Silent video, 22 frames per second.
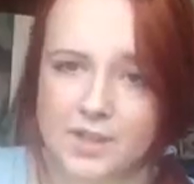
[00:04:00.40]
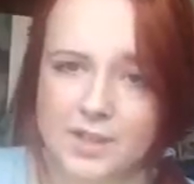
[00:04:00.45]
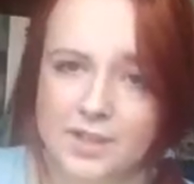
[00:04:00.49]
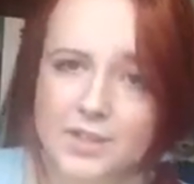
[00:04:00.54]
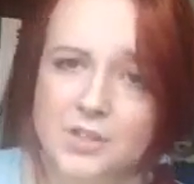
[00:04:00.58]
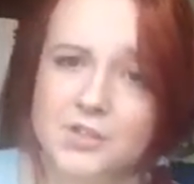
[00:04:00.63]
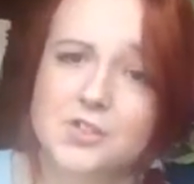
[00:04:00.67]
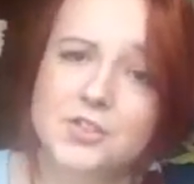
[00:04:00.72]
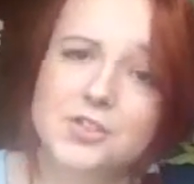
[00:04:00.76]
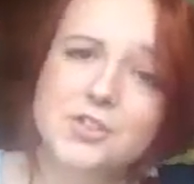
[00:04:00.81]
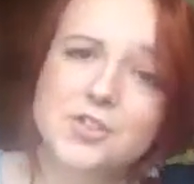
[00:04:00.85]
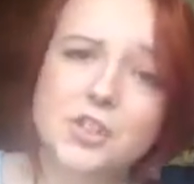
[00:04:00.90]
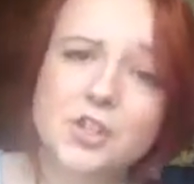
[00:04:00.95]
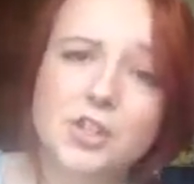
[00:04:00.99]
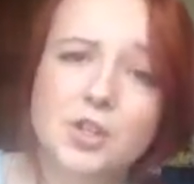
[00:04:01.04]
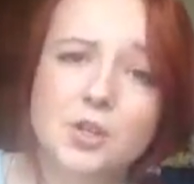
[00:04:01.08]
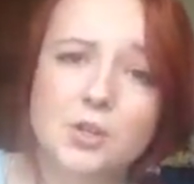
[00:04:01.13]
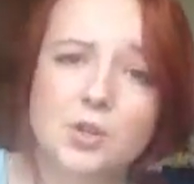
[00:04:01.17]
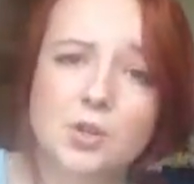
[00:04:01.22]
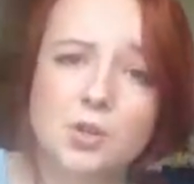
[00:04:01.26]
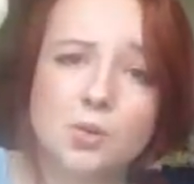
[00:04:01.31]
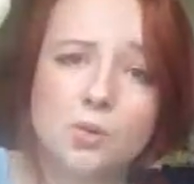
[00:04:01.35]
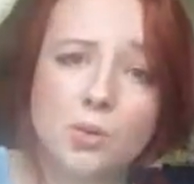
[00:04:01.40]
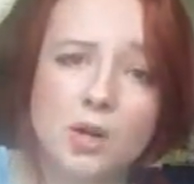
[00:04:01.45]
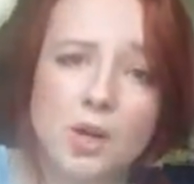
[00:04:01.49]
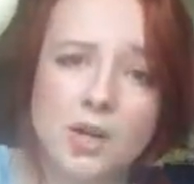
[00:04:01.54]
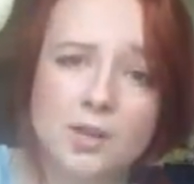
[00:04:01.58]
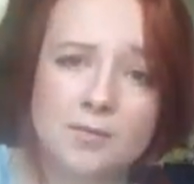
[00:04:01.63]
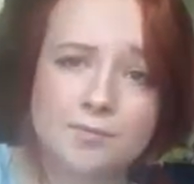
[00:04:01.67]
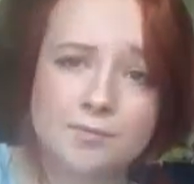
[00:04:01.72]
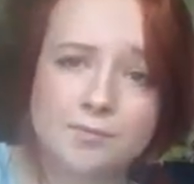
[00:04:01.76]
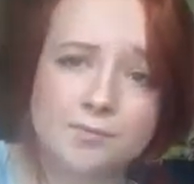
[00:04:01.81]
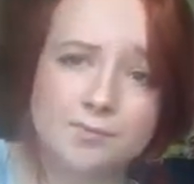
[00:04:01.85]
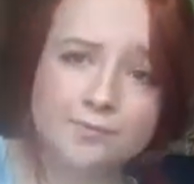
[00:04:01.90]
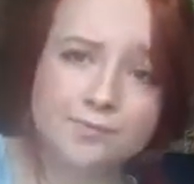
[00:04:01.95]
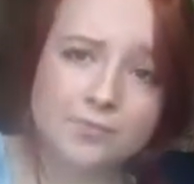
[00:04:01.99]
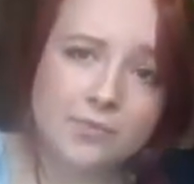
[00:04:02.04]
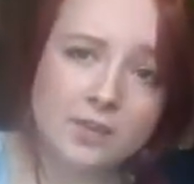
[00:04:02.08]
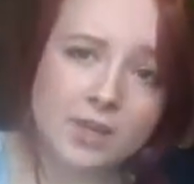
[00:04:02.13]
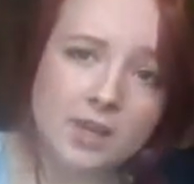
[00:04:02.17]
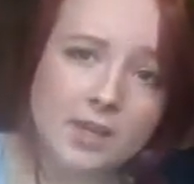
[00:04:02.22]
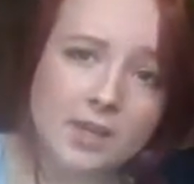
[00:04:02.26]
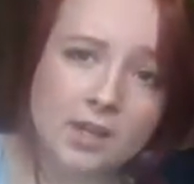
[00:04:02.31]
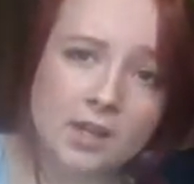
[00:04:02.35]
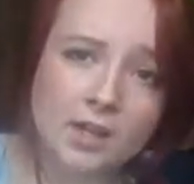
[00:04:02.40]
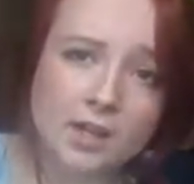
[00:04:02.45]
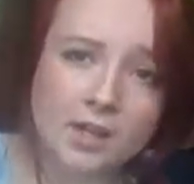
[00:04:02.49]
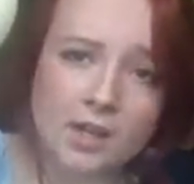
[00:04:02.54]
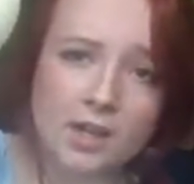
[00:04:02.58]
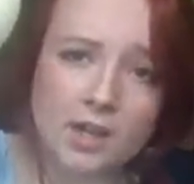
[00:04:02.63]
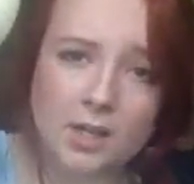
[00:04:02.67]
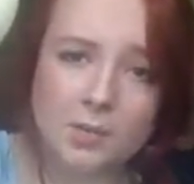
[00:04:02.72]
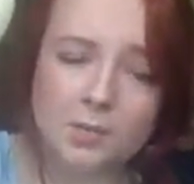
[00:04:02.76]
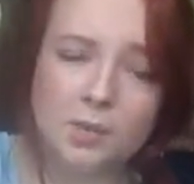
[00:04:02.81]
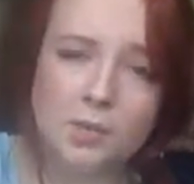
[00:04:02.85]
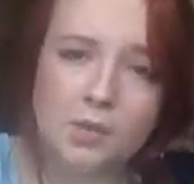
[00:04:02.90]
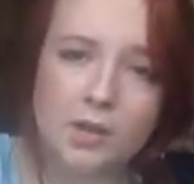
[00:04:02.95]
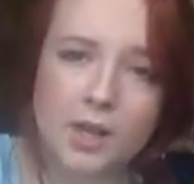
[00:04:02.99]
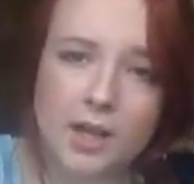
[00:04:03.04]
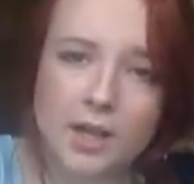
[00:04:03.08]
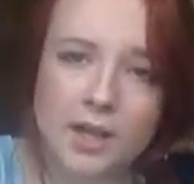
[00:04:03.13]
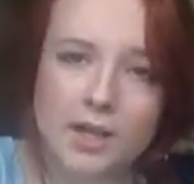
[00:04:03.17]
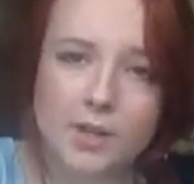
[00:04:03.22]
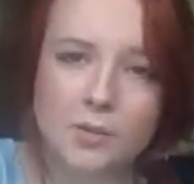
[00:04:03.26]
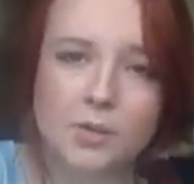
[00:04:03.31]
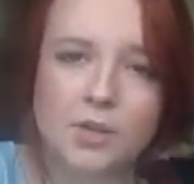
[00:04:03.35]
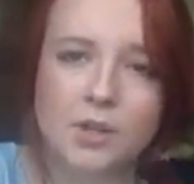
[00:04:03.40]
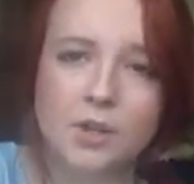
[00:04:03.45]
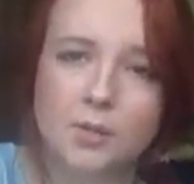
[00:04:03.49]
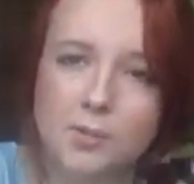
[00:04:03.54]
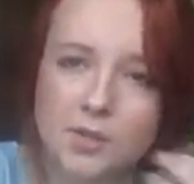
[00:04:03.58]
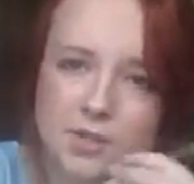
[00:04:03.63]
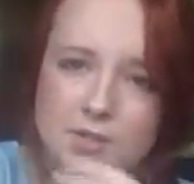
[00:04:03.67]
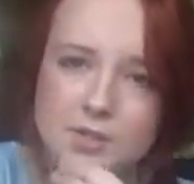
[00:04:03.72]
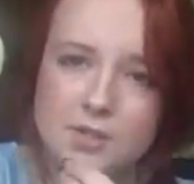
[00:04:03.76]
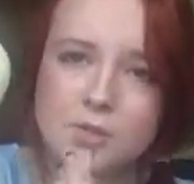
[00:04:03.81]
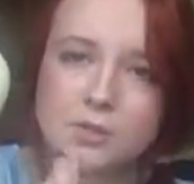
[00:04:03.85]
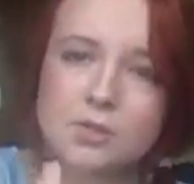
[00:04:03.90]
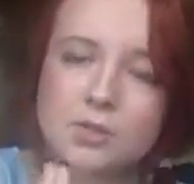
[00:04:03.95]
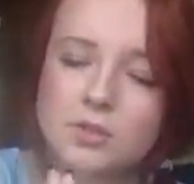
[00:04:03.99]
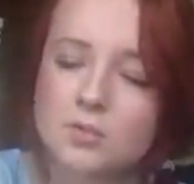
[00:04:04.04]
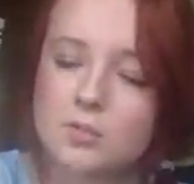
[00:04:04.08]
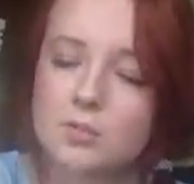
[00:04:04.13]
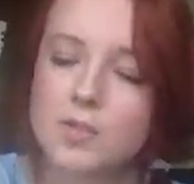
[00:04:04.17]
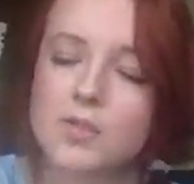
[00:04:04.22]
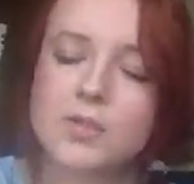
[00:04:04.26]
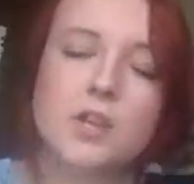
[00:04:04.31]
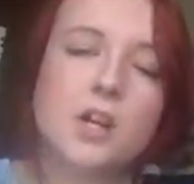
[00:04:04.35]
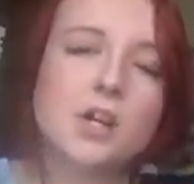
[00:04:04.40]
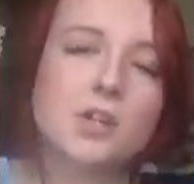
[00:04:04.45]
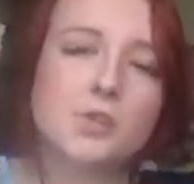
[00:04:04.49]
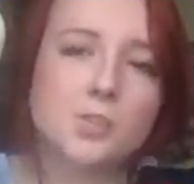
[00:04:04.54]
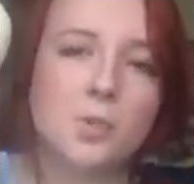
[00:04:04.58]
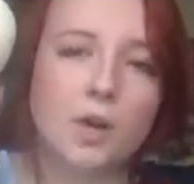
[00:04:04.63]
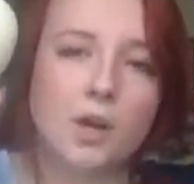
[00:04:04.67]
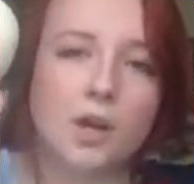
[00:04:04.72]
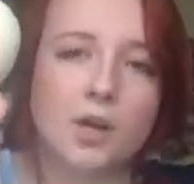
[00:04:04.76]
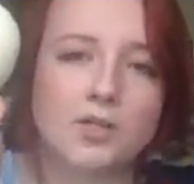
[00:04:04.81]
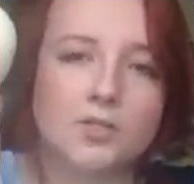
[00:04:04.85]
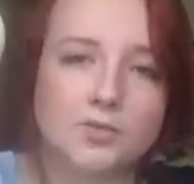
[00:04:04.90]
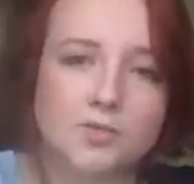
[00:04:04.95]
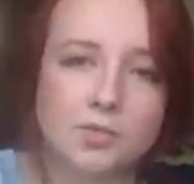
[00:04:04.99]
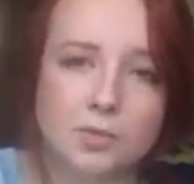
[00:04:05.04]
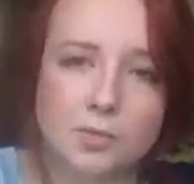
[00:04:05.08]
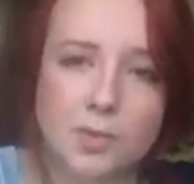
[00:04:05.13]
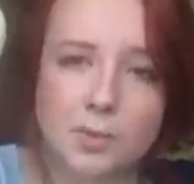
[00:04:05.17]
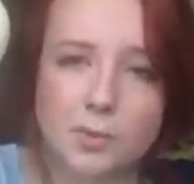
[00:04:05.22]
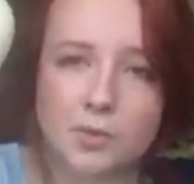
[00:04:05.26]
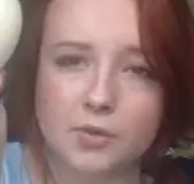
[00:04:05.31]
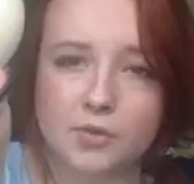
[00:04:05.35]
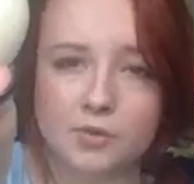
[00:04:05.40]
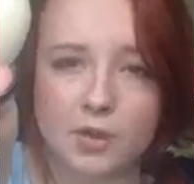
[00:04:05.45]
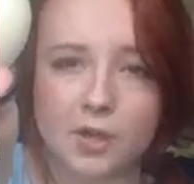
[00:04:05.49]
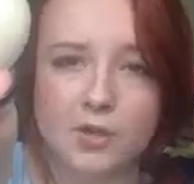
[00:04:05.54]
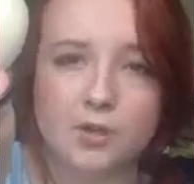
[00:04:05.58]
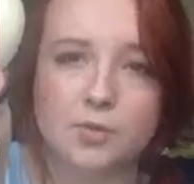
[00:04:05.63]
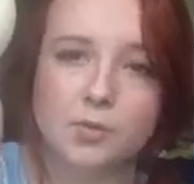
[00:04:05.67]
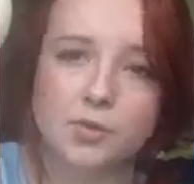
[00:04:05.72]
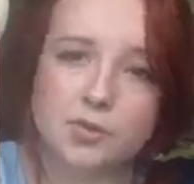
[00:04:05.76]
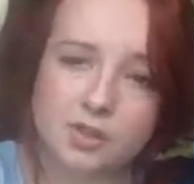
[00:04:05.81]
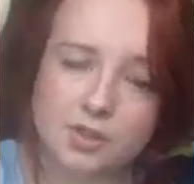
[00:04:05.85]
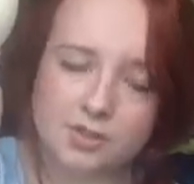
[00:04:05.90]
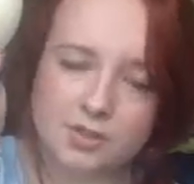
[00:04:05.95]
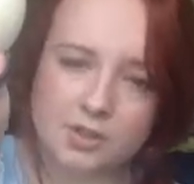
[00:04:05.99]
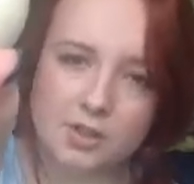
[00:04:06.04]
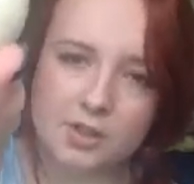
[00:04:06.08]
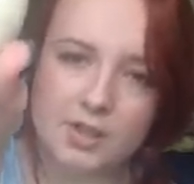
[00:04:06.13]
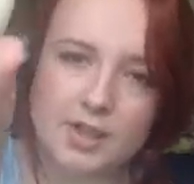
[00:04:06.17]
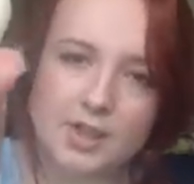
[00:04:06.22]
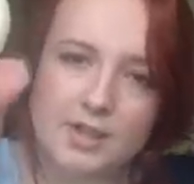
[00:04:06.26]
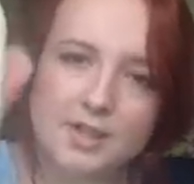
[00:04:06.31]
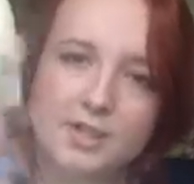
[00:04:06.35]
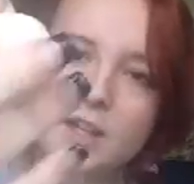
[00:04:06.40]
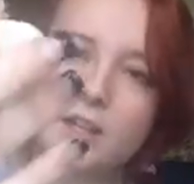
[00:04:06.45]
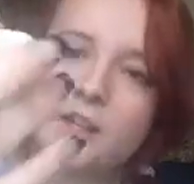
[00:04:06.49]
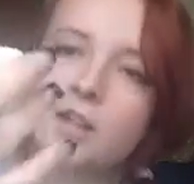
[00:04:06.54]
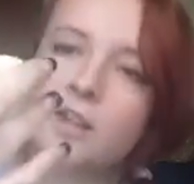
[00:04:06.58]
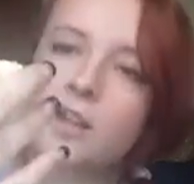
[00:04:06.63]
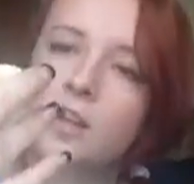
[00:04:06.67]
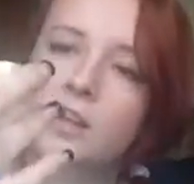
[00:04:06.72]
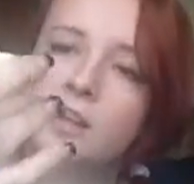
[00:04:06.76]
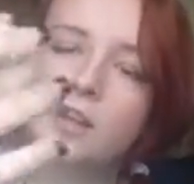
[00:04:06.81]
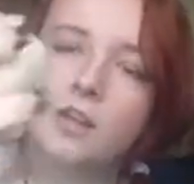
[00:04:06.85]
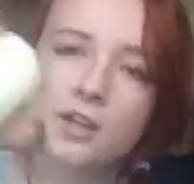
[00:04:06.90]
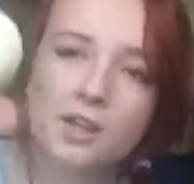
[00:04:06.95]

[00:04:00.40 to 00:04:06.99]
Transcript: it's just a cute little one, and I bought one of the muscle massage bars for my boyfriend, which I'll see later, and I